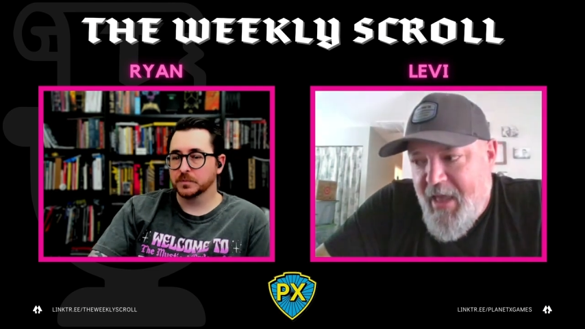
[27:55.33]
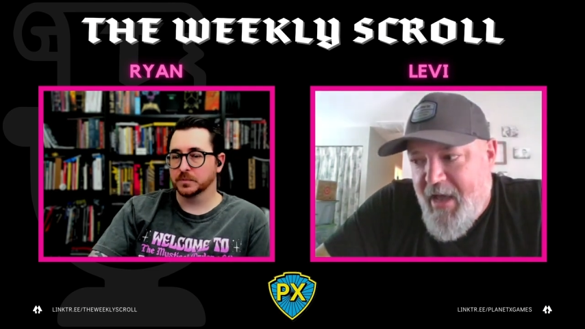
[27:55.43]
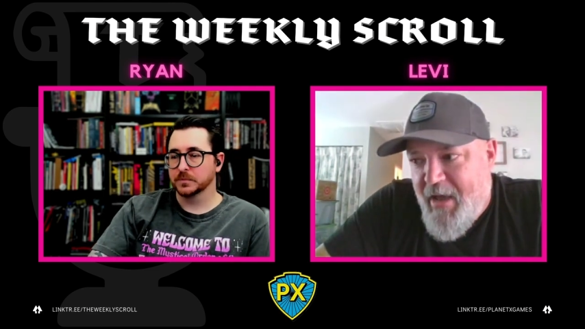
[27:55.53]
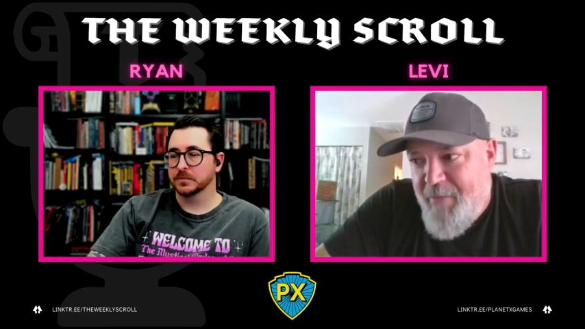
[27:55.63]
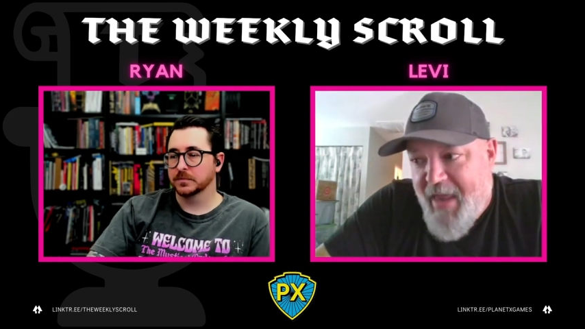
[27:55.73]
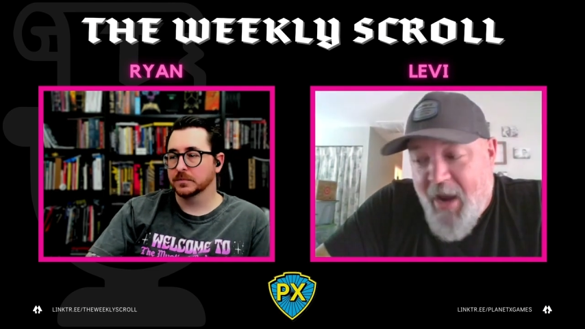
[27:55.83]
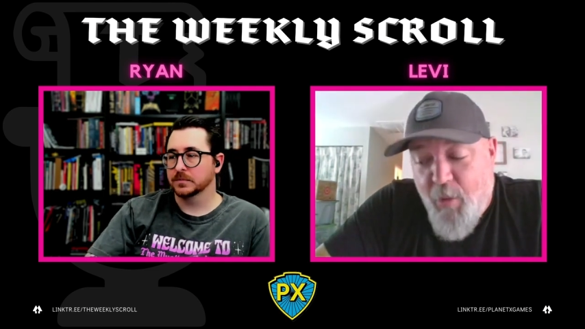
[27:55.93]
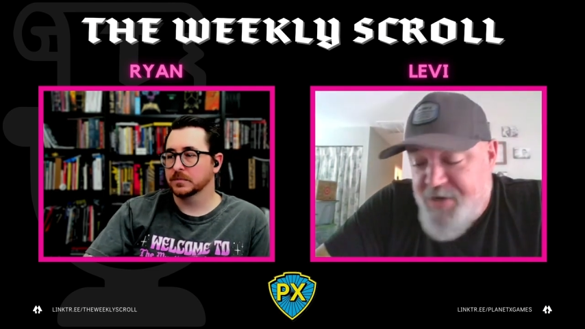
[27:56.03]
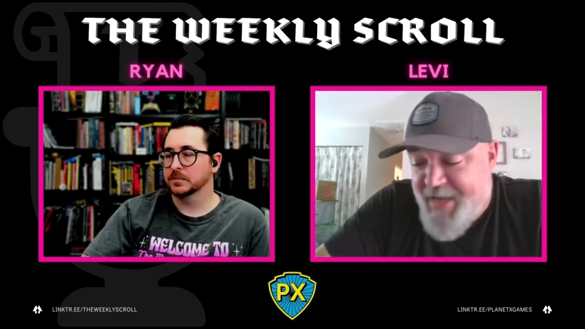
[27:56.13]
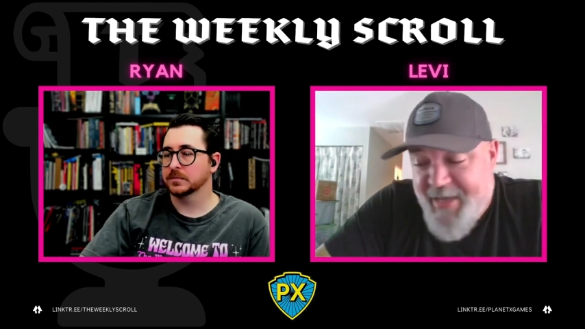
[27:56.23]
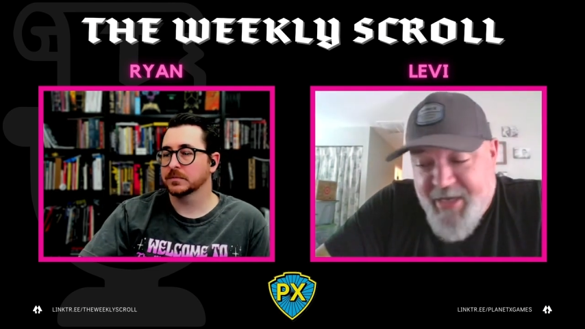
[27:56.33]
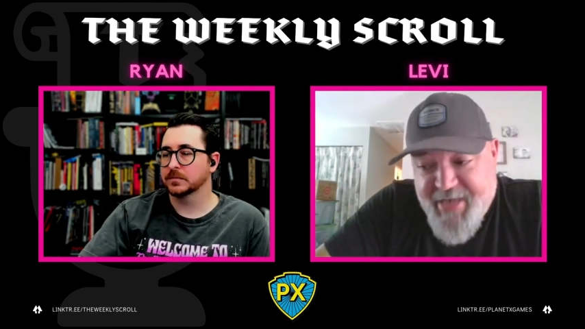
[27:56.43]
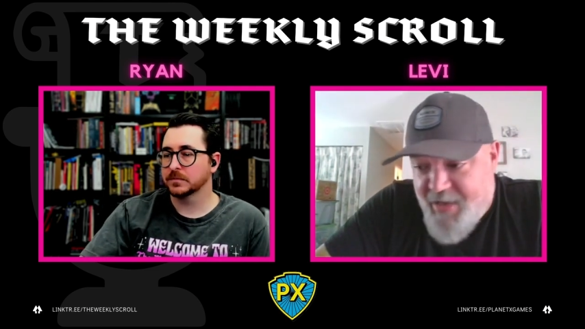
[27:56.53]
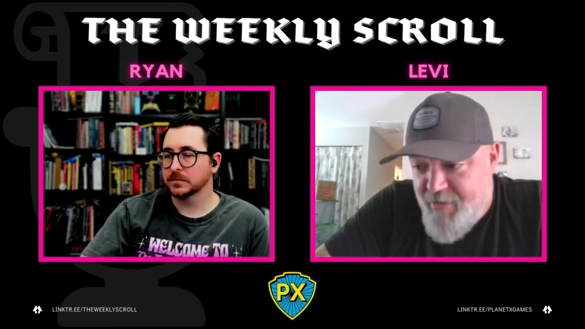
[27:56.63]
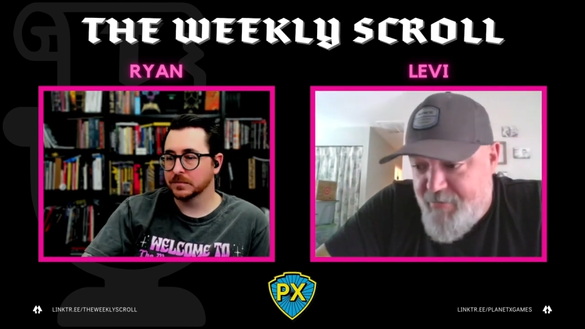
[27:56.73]
Speaker 1: Um, and I wish I could
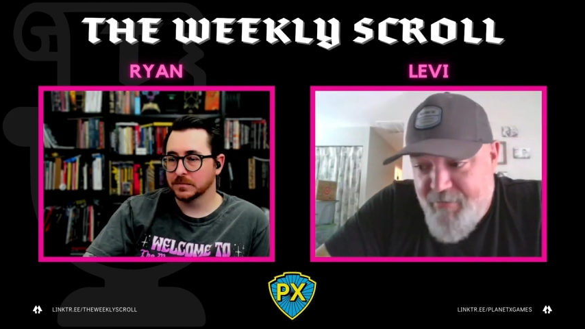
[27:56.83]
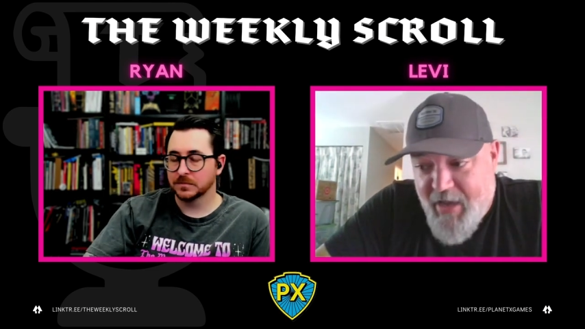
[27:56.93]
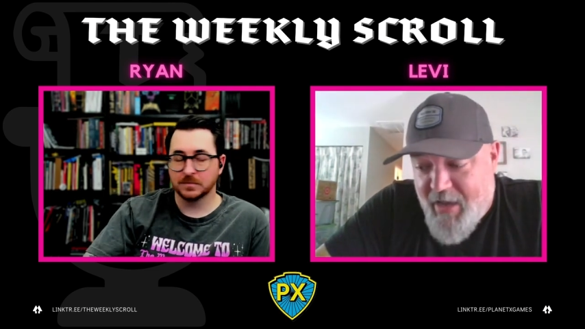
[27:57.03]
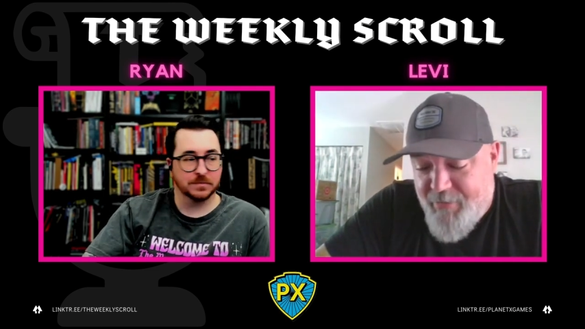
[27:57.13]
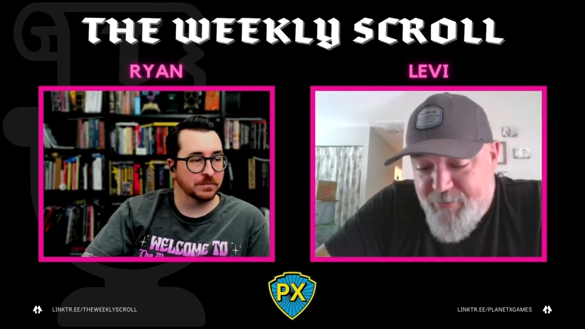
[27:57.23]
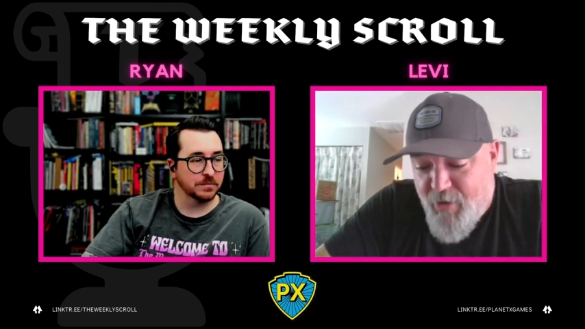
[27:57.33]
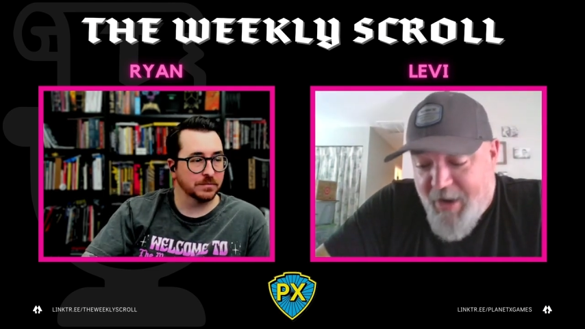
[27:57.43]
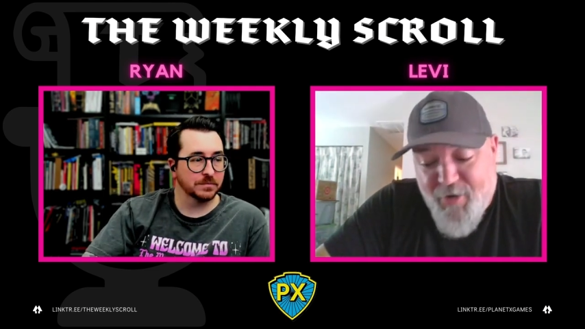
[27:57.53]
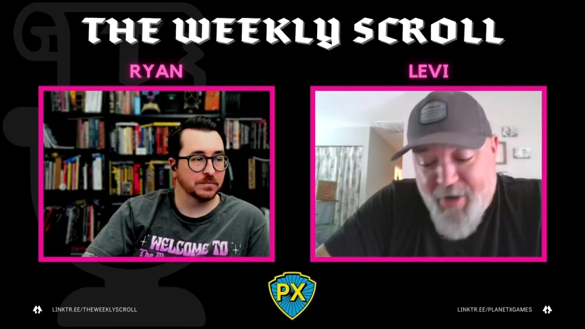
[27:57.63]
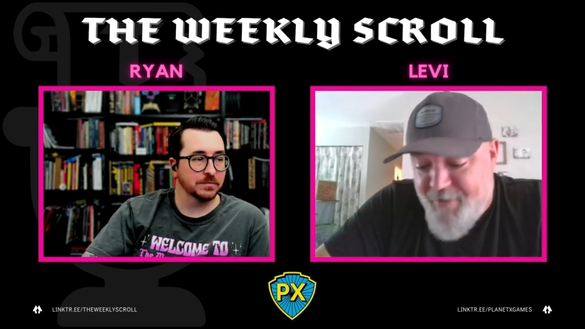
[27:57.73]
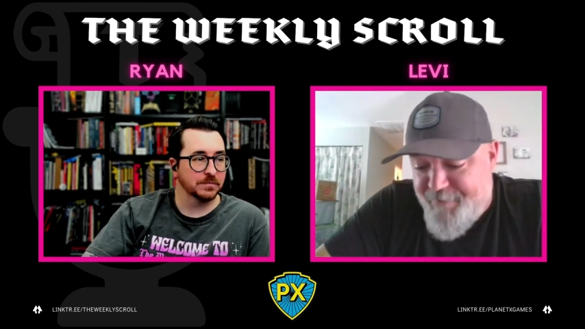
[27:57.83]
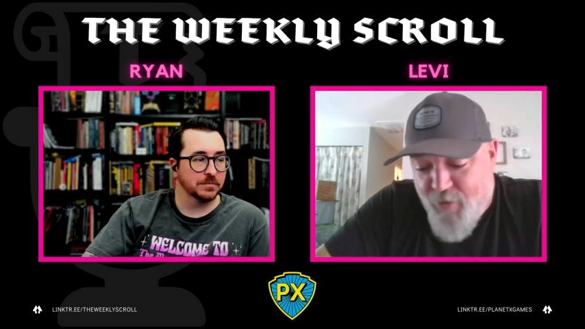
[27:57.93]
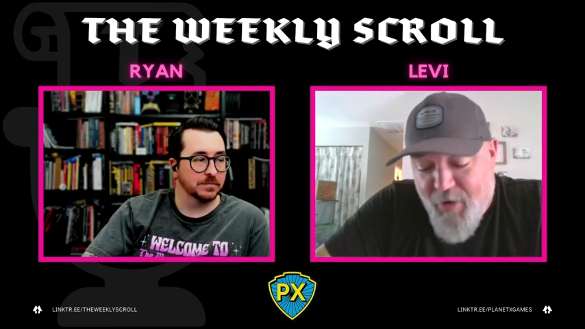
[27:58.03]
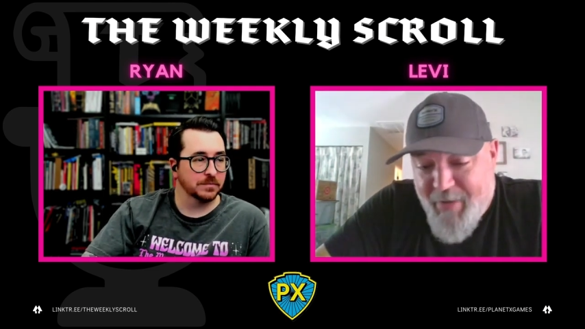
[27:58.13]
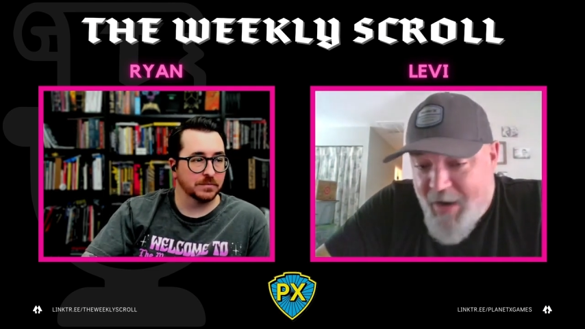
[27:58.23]
take uh, great credit
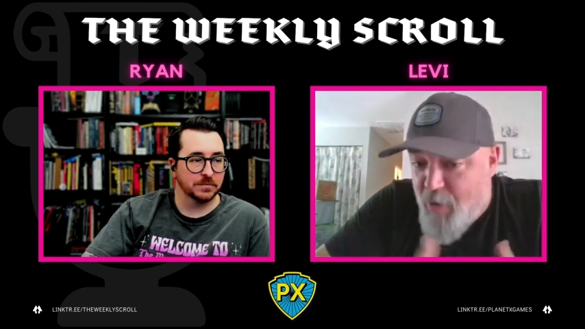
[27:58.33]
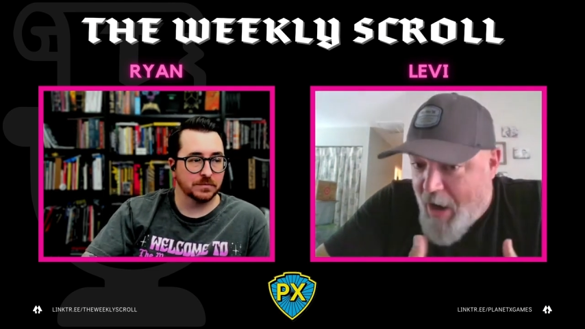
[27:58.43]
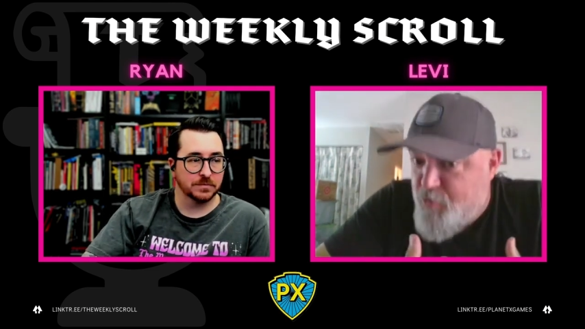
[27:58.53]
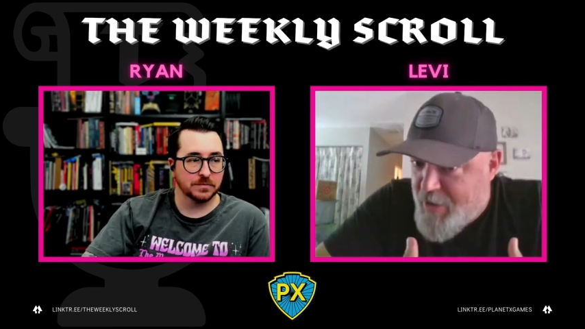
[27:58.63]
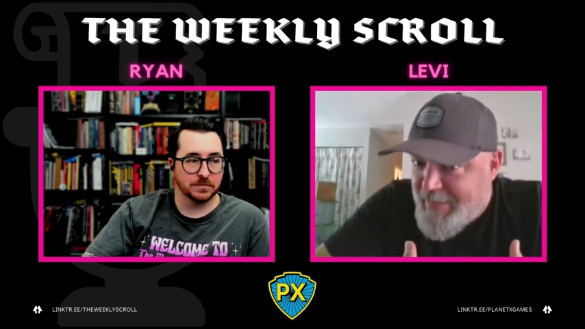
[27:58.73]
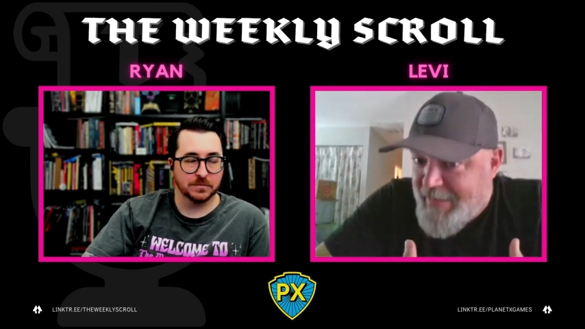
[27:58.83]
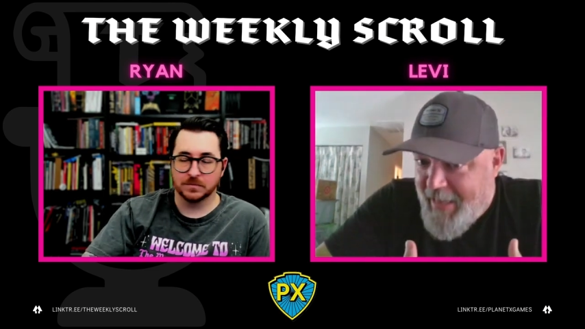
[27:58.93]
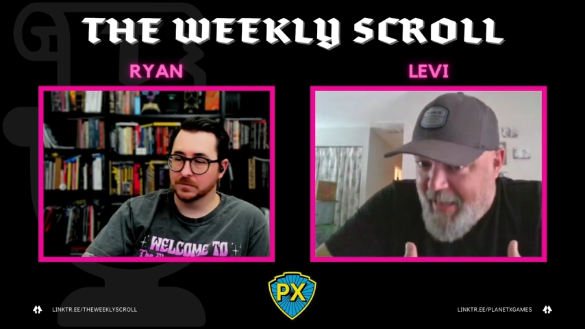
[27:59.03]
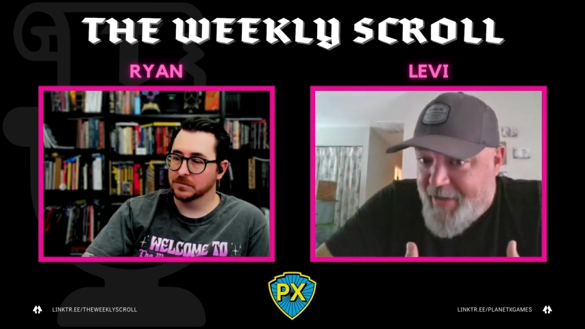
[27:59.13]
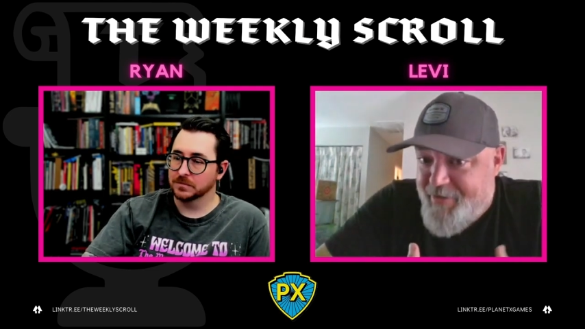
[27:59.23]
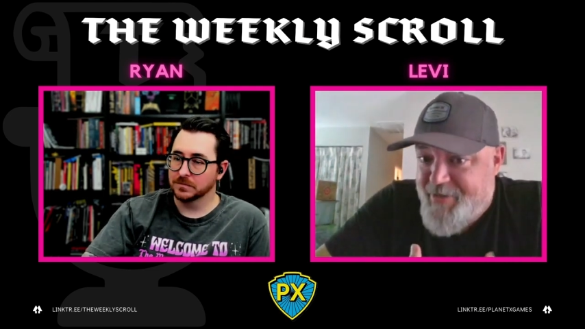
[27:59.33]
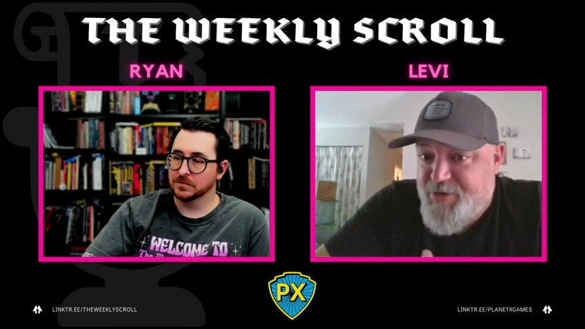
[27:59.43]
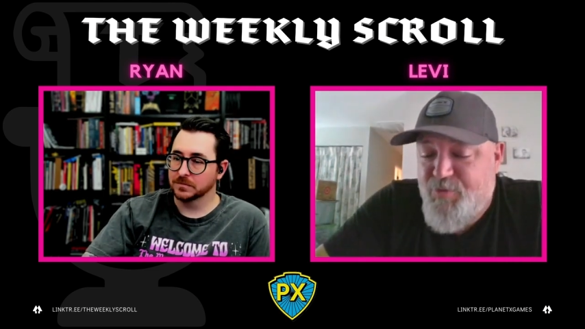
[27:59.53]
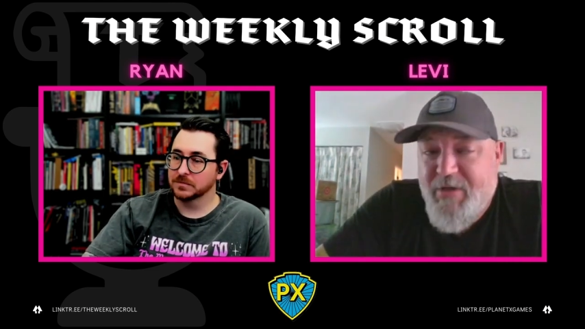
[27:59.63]
for it, but I, I really can't. This is